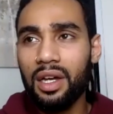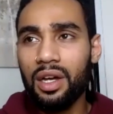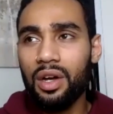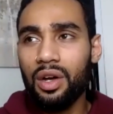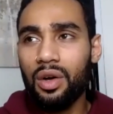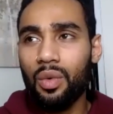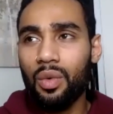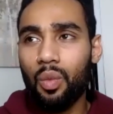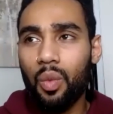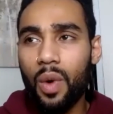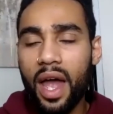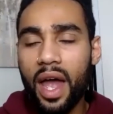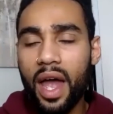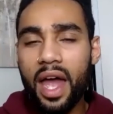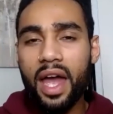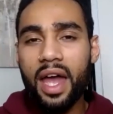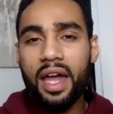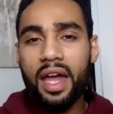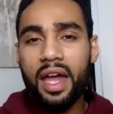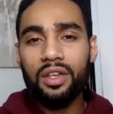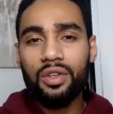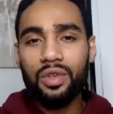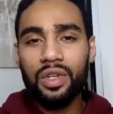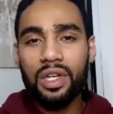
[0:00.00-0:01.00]
where
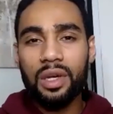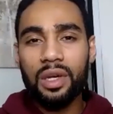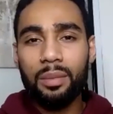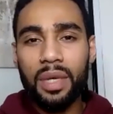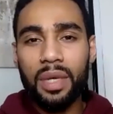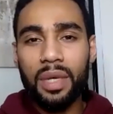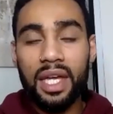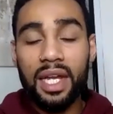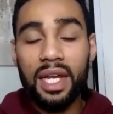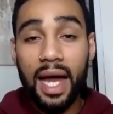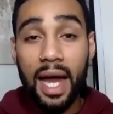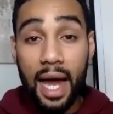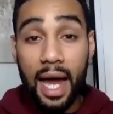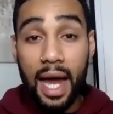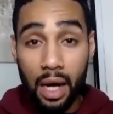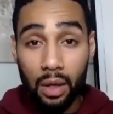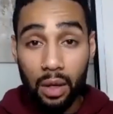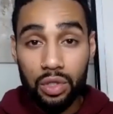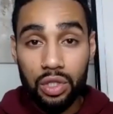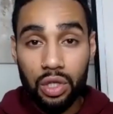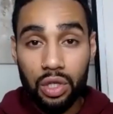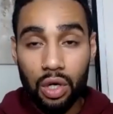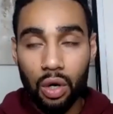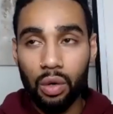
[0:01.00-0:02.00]
you can be in a
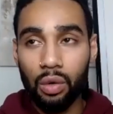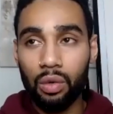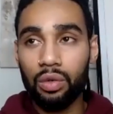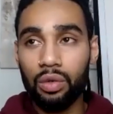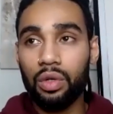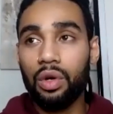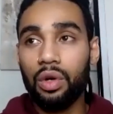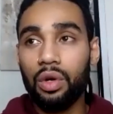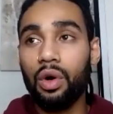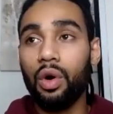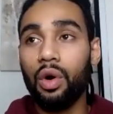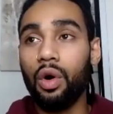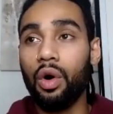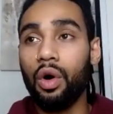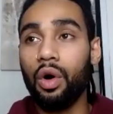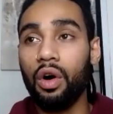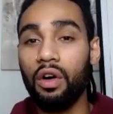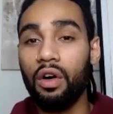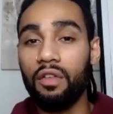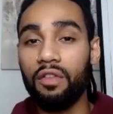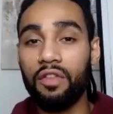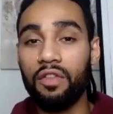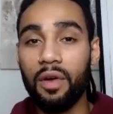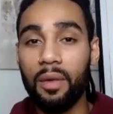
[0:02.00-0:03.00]
household
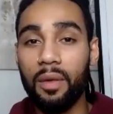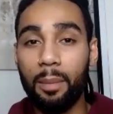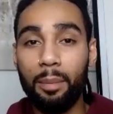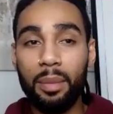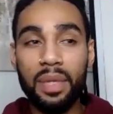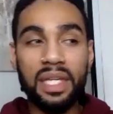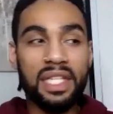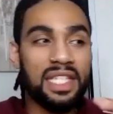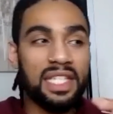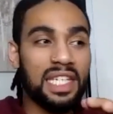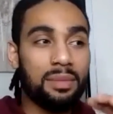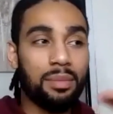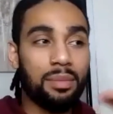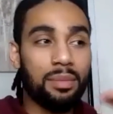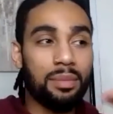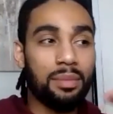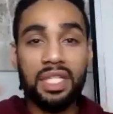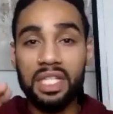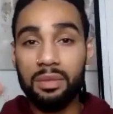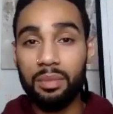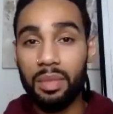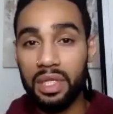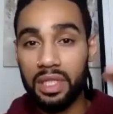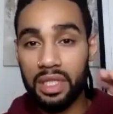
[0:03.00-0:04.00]
of busy,
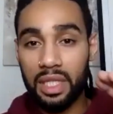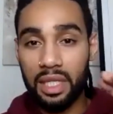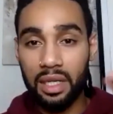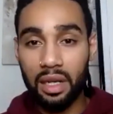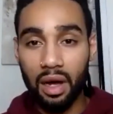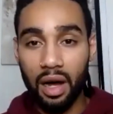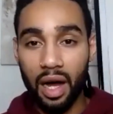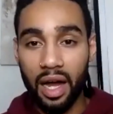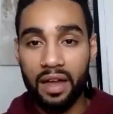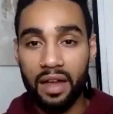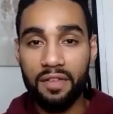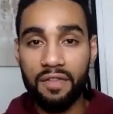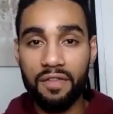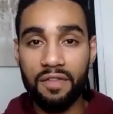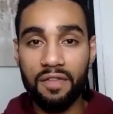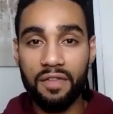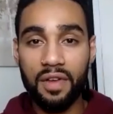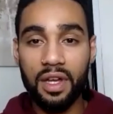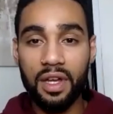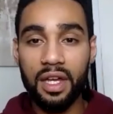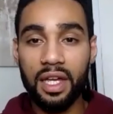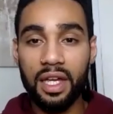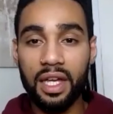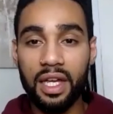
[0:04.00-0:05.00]
busy, busy life,
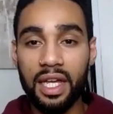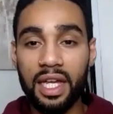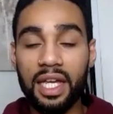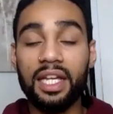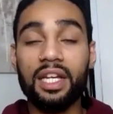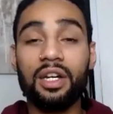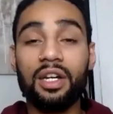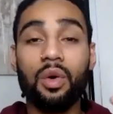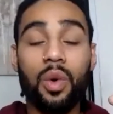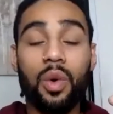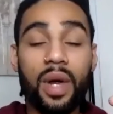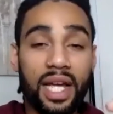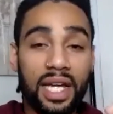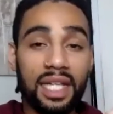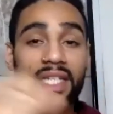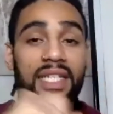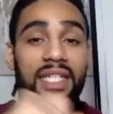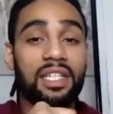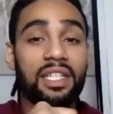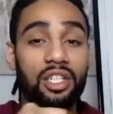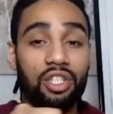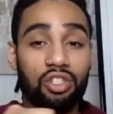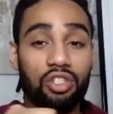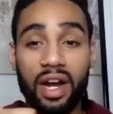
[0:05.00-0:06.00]
it quickly
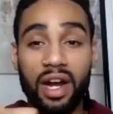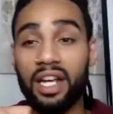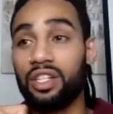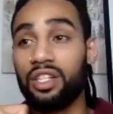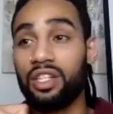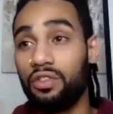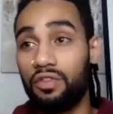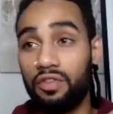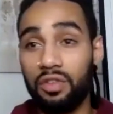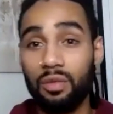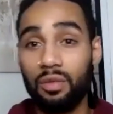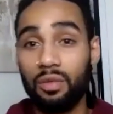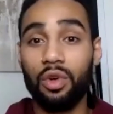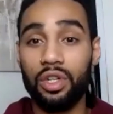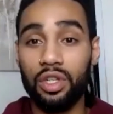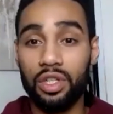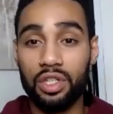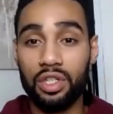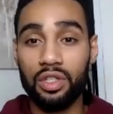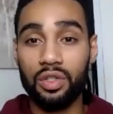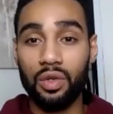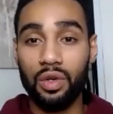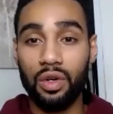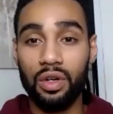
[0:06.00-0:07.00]
distracts you from what you
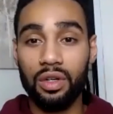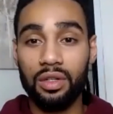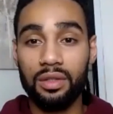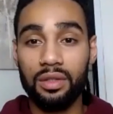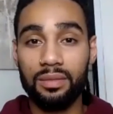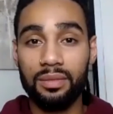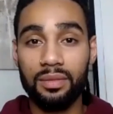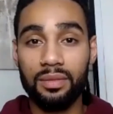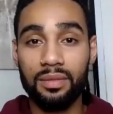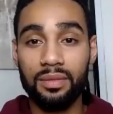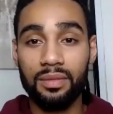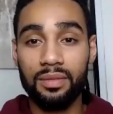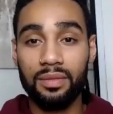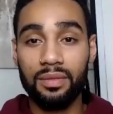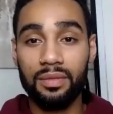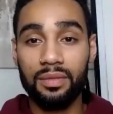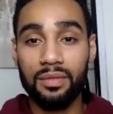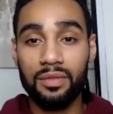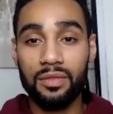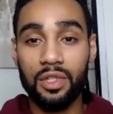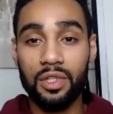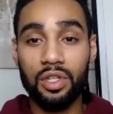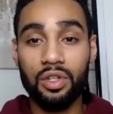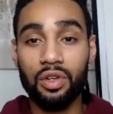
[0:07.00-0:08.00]
saw.
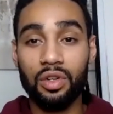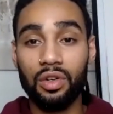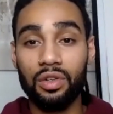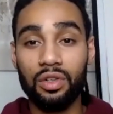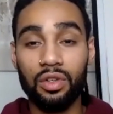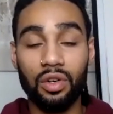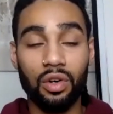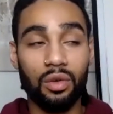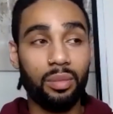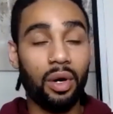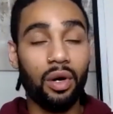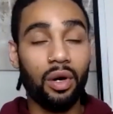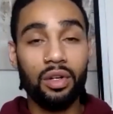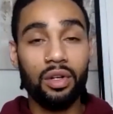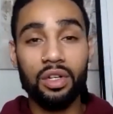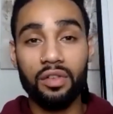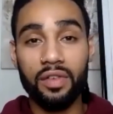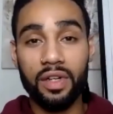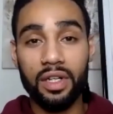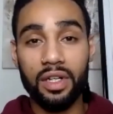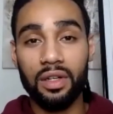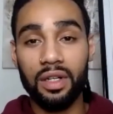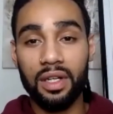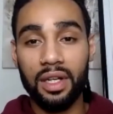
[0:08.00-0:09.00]
So you're not
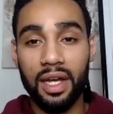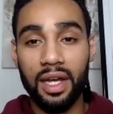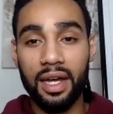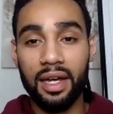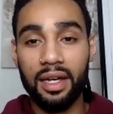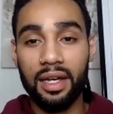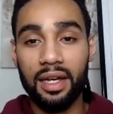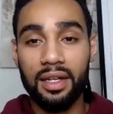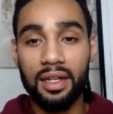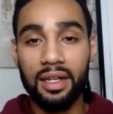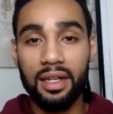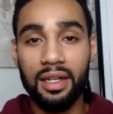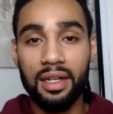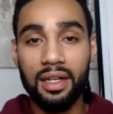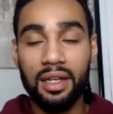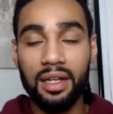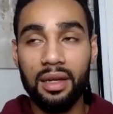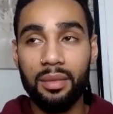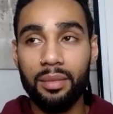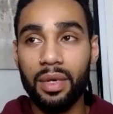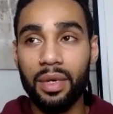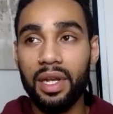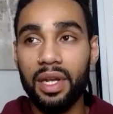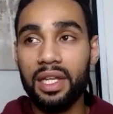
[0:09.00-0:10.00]
pondering on that.
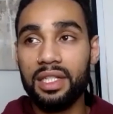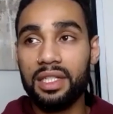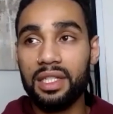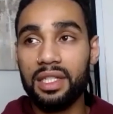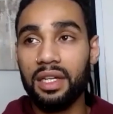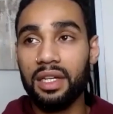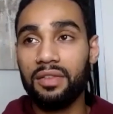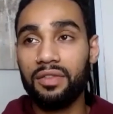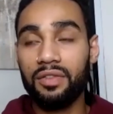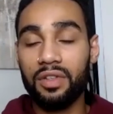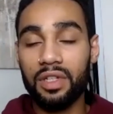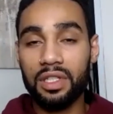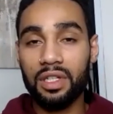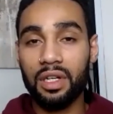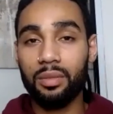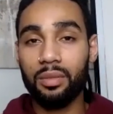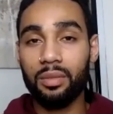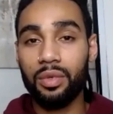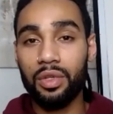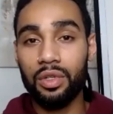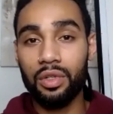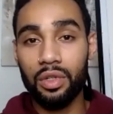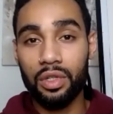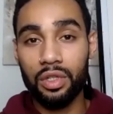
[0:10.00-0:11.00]
But let's say, for
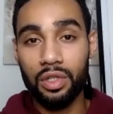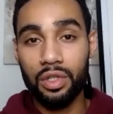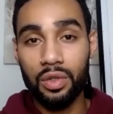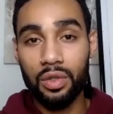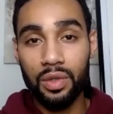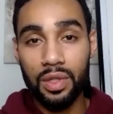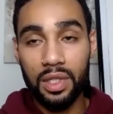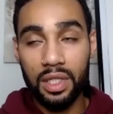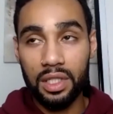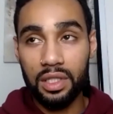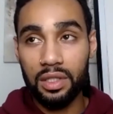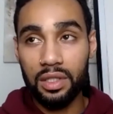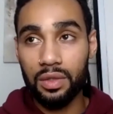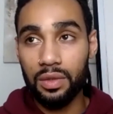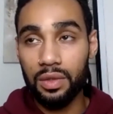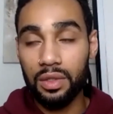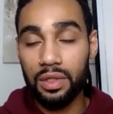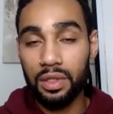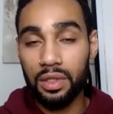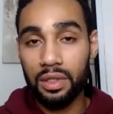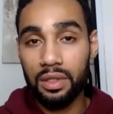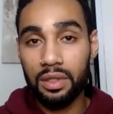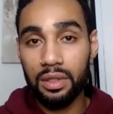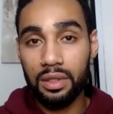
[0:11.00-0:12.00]
example, you're a uni
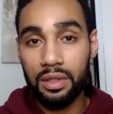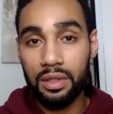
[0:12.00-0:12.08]
student